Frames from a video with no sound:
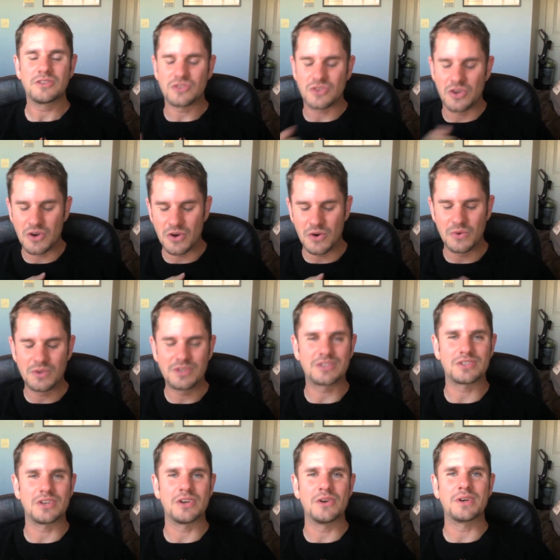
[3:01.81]
so,
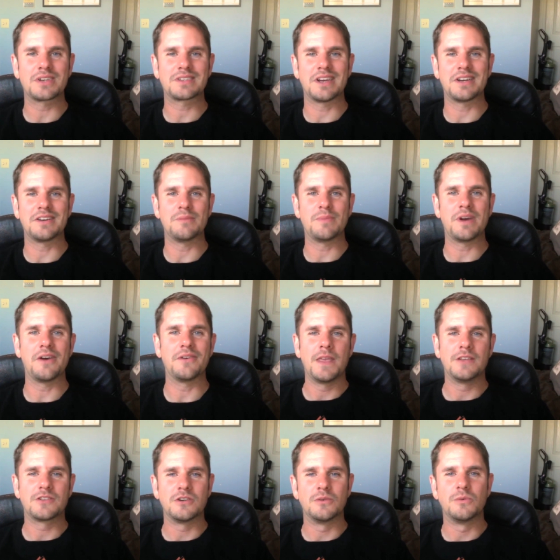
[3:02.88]
so excited about.
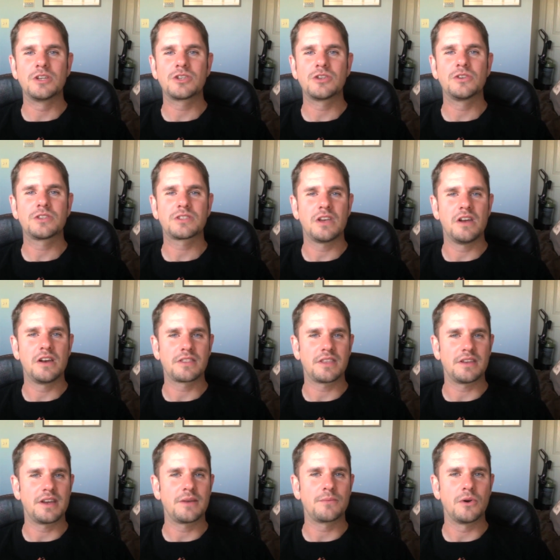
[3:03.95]
It's an original song
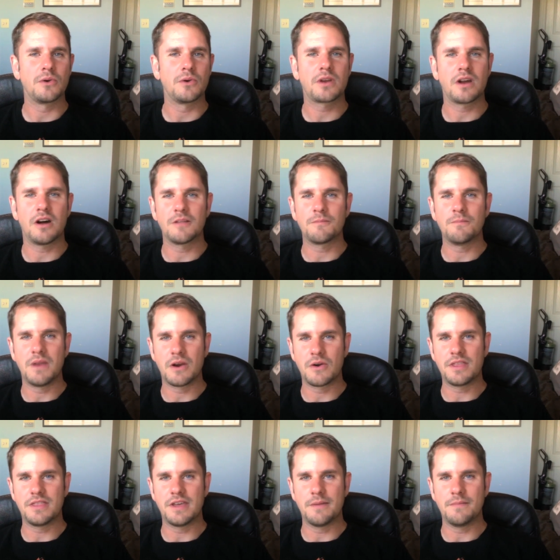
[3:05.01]
that I wrote called
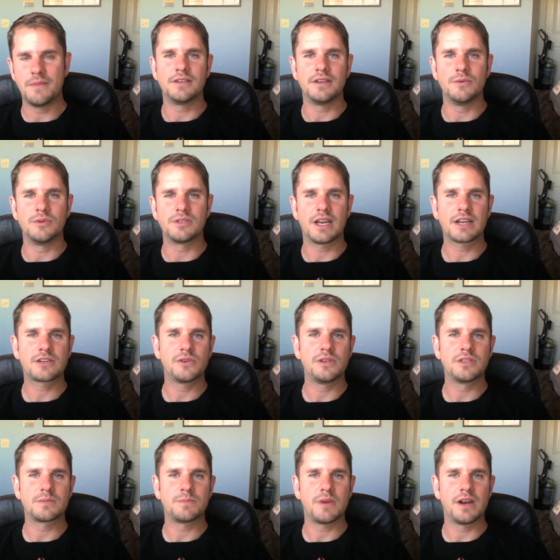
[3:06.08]
Marry Them. It was actually
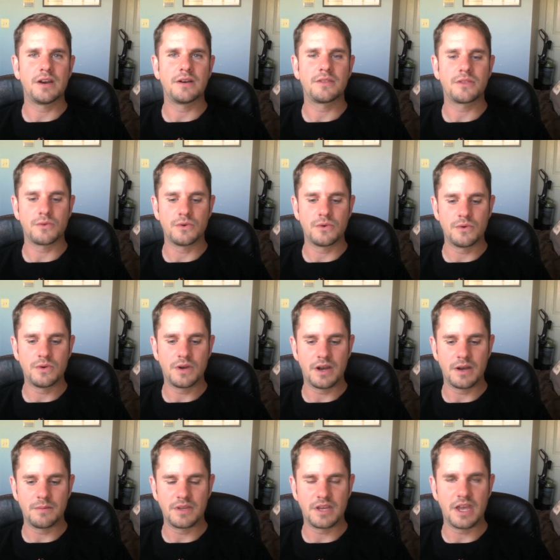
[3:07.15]
inspired through
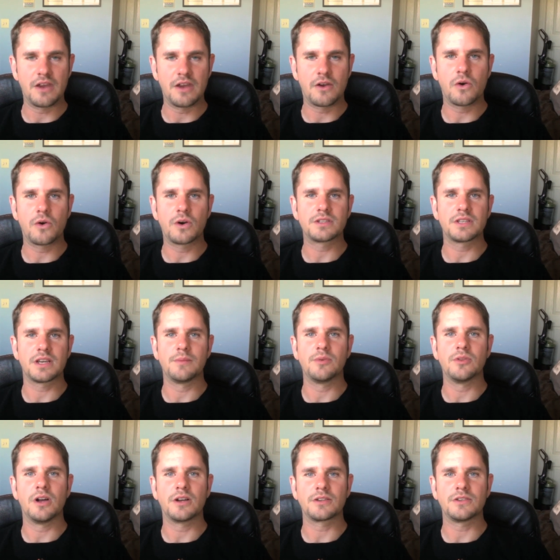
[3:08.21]
um, the gay chorus that I
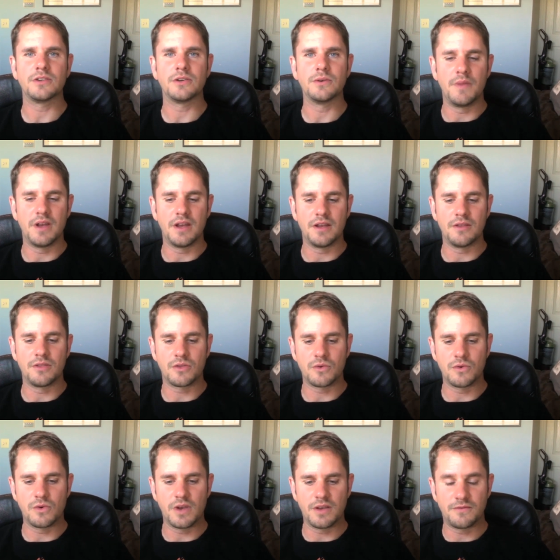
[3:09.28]
belong to and
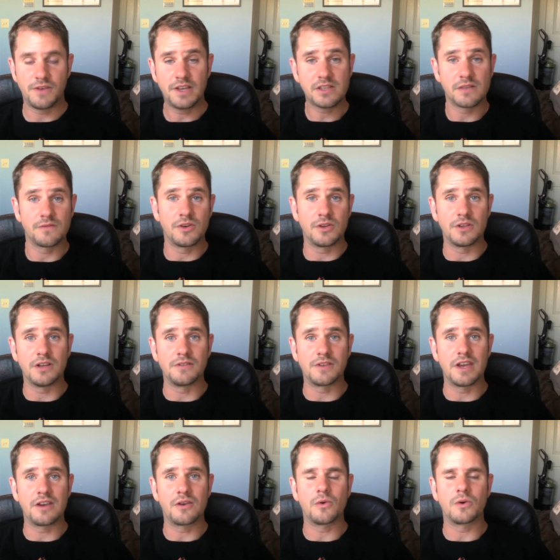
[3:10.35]
through a festival
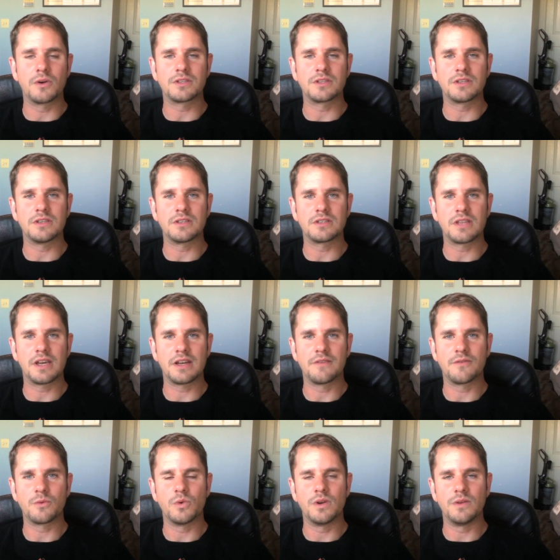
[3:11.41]
of gay choruses that
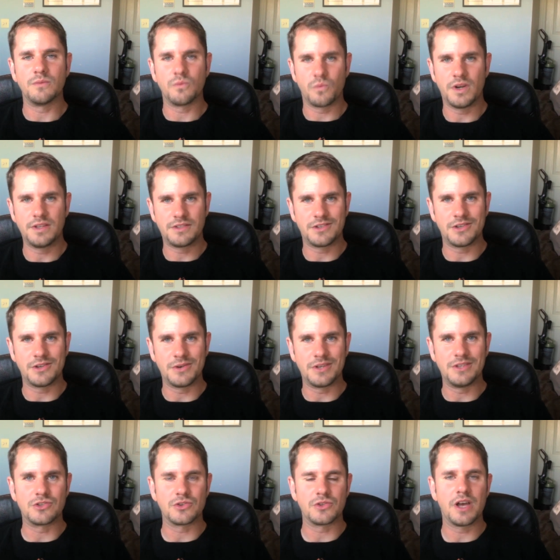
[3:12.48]
everyone went to
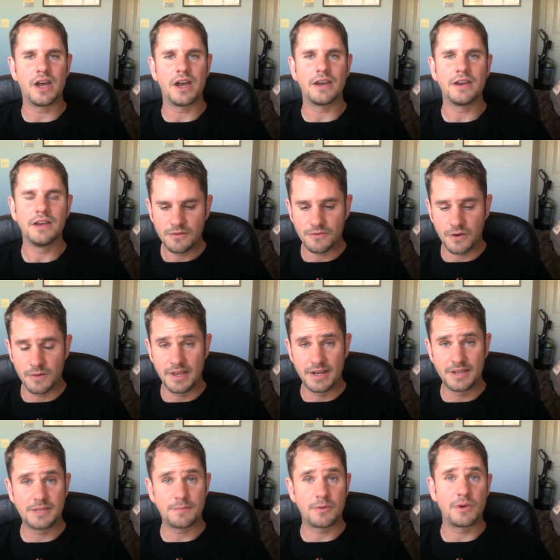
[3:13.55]
in July. From that
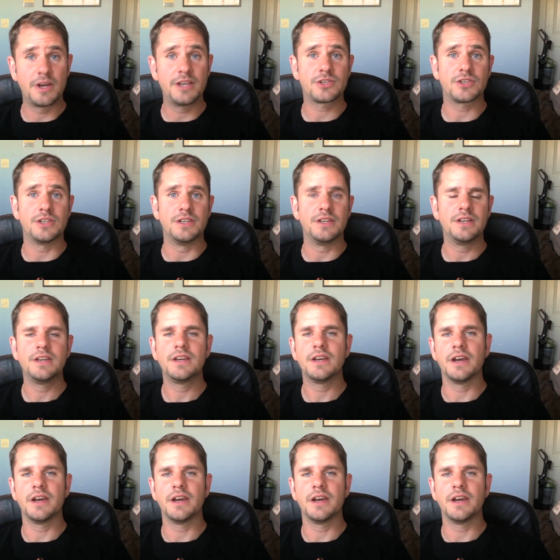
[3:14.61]
inspiration,